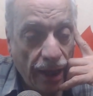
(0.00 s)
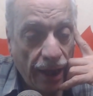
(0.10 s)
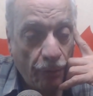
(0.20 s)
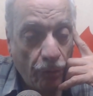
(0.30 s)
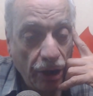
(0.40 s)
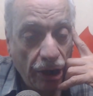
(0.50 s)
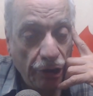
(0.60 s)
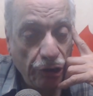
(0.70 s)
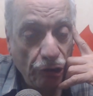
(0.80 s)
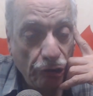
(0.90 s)
And what
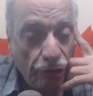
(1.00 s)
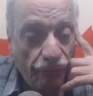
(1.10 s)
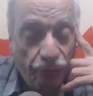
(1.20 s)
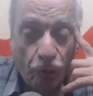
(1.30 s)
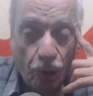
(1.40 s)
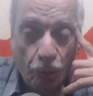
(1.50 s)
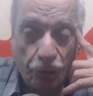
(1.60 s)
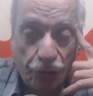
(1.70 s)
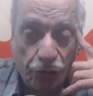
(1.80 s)
are you looking forward